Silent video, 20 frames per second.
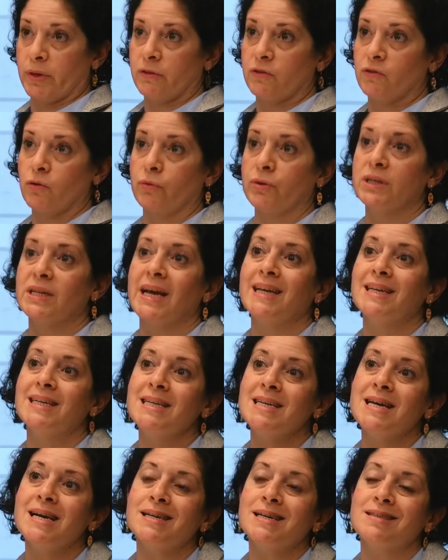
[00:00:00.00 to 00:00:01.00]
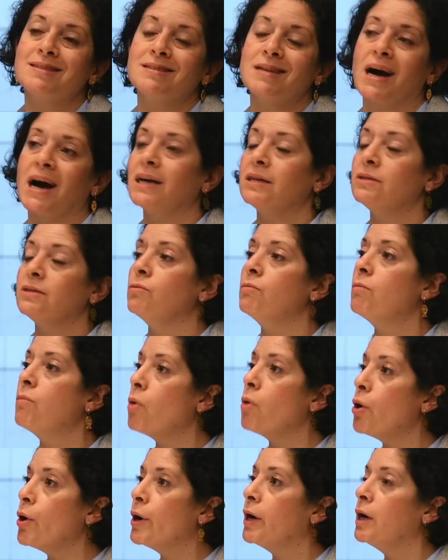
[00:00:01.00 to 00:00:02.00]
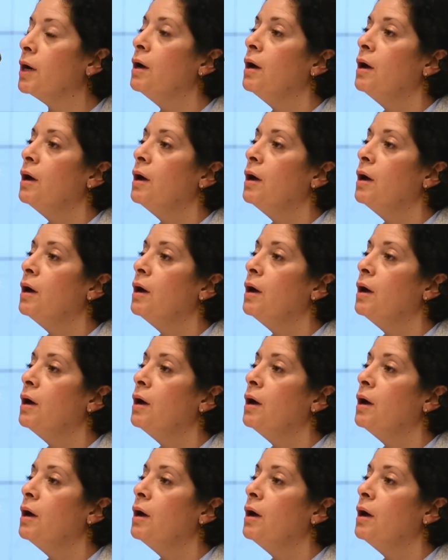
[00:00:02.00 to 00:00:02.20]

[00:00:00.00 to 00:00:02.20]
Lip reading: So the idea is that the more